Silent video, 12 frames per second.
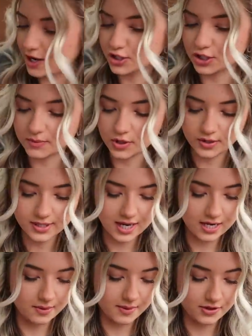gosh, I'm so
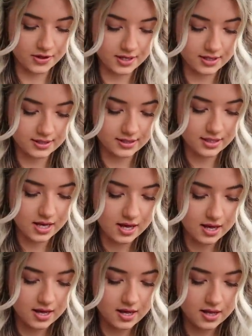excited about this.
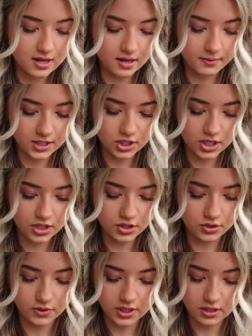Let me try to
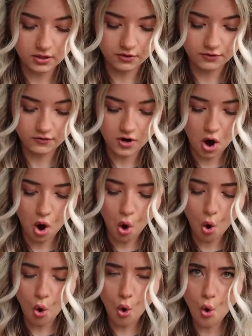do it over.
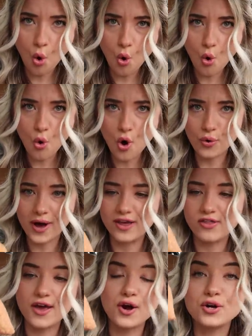Okay,
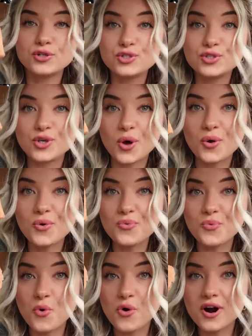they are so
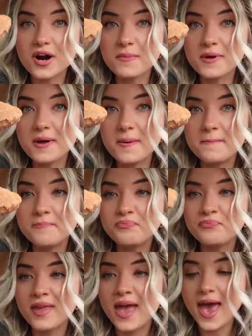warm
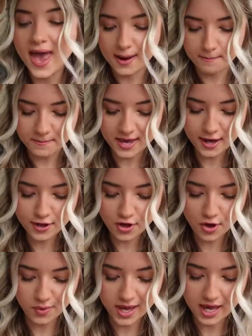and
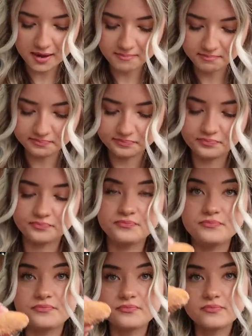pillowy.
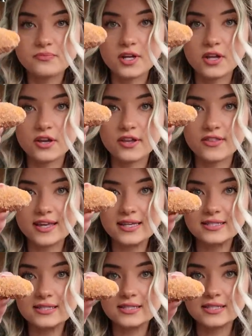Look at
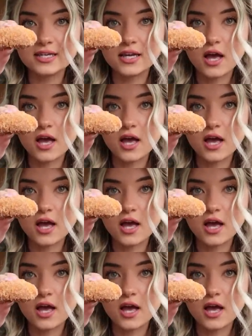this.